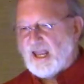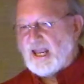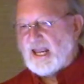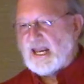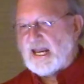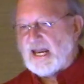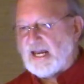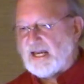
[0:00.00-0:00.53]

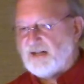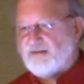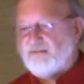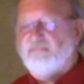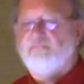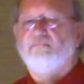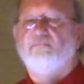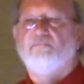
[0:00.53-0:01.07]
And
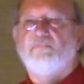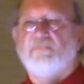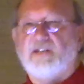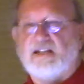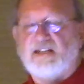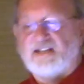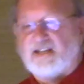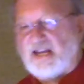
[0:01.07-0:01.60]

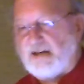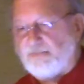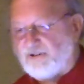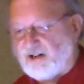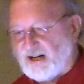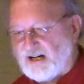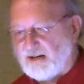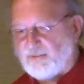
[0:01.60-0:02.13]
these
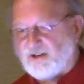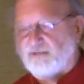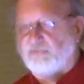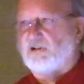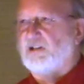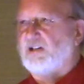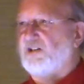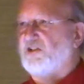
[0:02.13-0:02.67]
Abrahamic
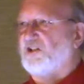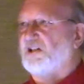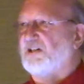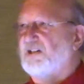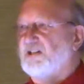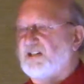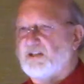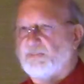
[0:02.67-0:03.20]

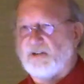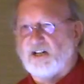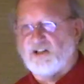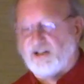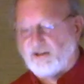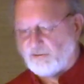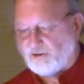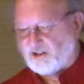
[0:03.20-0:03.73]
religions, especially
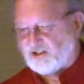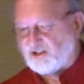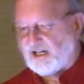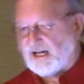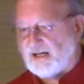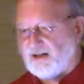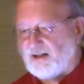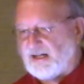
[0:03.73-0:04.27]

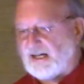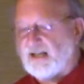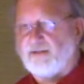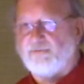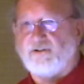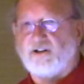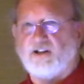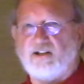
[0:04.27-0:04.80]
Christianity, had a
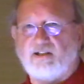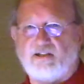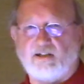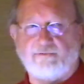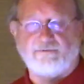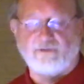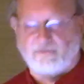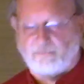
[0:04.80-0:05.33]
very
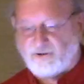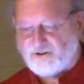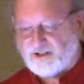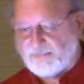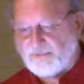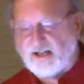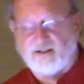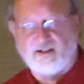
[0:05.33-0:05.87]
different
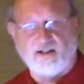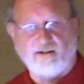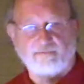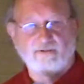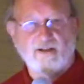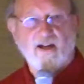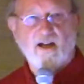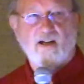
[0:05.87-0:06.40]
perspective
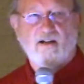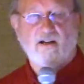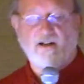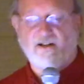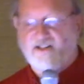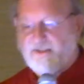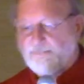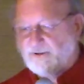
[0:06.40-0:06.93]
on
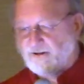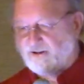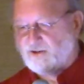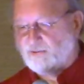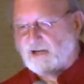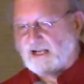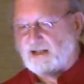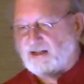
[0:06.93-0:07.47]

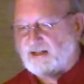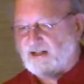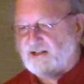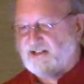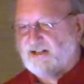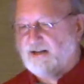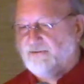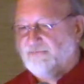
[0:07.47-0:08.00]
spirituality and
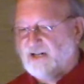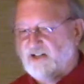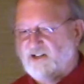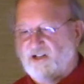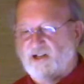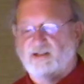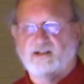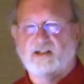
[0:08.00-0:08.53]

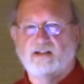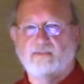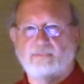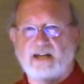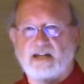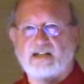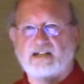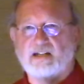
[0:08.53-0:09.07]
salvation than the
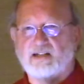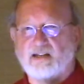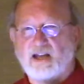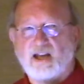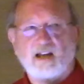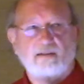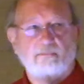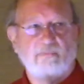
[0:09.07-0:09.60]
pagan
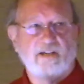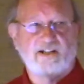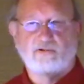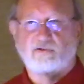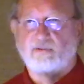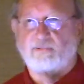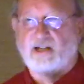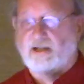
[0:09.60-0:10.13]

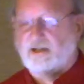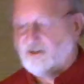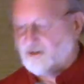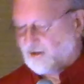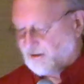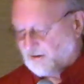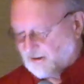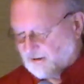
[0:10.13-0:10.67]
mystery
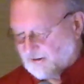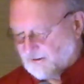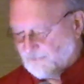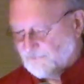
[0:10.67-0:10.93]
religions.